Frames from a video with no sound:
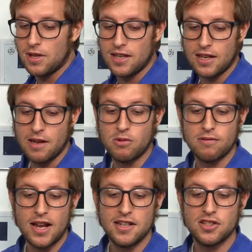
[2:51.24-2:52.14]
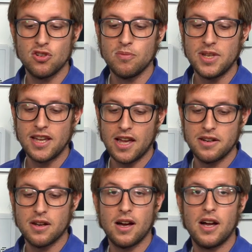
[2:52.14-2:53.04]
blank, and we're ready to
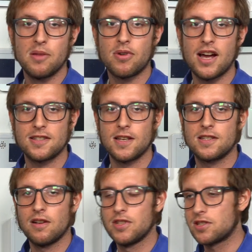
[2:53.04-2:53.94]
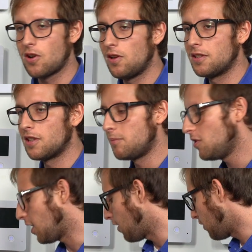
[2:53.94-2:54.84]
begin uh, the process of installing the
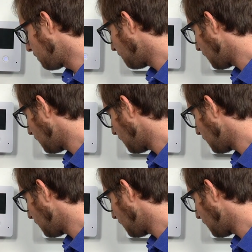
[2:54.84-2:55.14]
communicator.